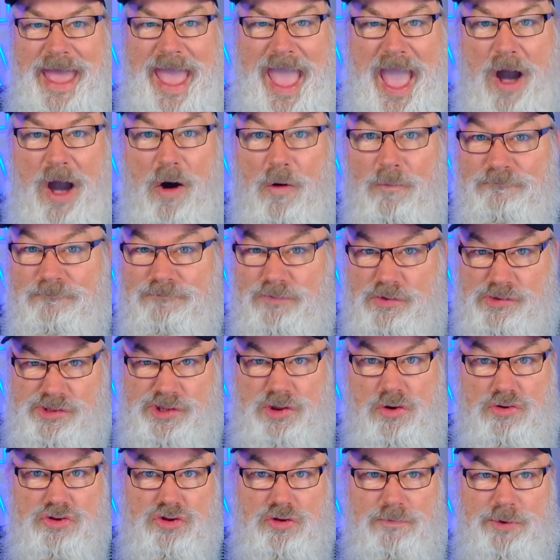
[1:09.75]
helpful
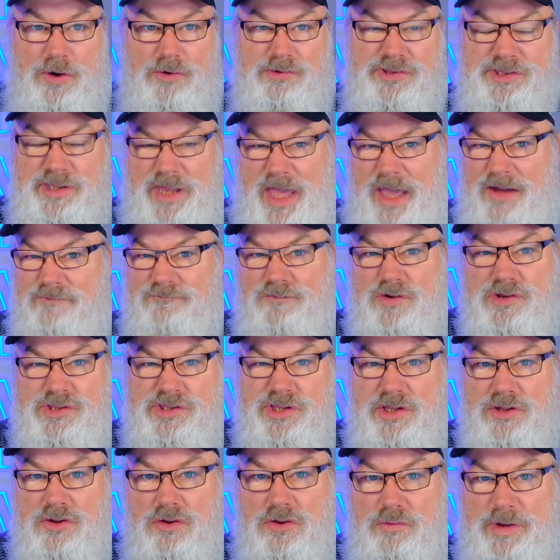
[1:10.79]
social posts every
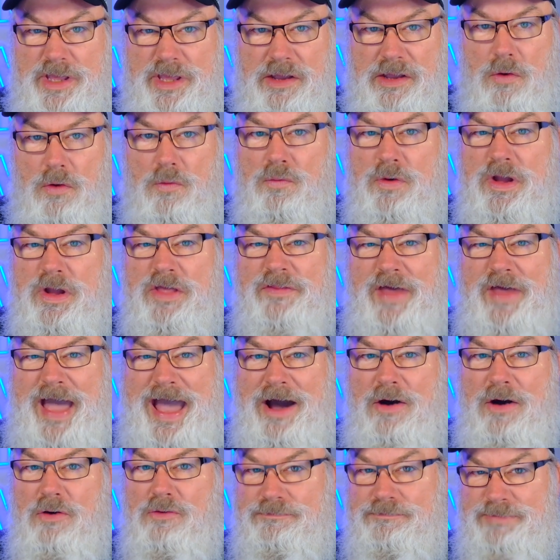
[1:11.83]
single week
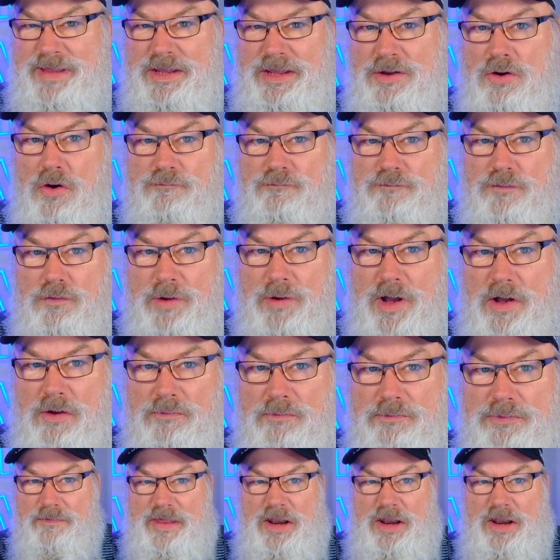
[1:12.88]
without being overwhelmed.